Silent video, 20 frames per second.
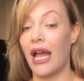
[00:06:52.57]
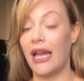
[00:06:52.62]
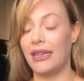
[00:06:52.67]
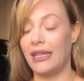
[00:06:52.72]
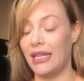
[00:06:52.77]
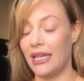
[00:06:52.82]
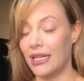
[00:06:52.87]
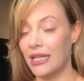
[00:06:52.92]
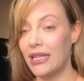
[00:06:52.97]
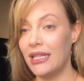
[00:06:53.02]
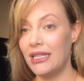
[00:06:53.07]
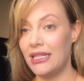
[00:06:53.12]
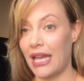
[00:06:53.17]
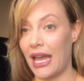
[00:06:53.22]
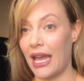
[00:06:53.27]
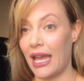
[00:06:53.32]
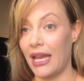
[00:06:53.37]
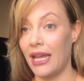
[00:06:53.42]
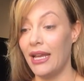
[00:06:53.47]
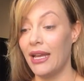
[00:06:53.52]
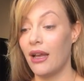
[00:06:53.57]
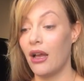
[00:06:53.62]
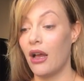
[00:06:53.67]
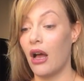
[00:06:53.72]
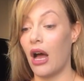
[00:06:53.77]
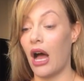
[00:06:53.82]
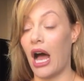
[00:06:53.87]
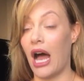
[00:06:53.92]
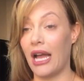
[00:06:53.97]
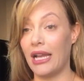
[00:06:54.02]
At the end of the day,
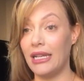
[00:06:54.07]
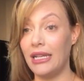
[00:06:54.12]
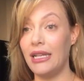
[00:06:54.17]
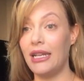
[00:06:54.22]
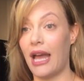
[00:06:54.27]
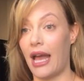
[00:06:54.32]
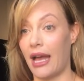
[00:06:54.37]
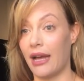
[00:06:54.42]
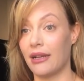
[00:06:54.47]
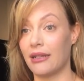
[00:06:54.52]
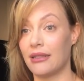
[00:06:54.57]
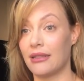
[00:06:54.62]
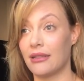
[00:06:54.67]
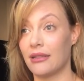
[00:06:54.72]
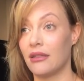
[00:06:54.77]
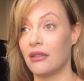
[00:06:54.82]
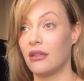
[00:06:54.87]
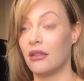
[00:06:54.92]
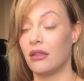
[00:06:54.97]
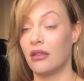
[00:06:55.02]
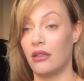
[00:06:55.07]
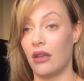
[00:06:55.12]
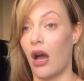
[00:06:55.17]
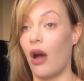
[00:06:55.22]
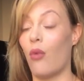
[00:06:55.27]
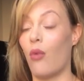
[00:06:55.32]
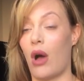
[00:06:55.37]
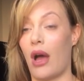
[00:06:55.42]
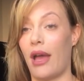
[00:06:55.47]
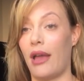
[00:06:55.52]
I need X,
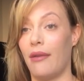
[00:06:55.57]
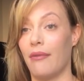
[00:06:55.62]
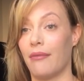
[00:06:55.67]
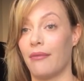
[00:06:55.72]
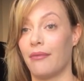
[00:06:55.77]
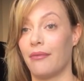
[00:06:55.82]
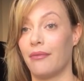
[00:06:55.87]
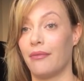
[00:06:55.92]
not Y.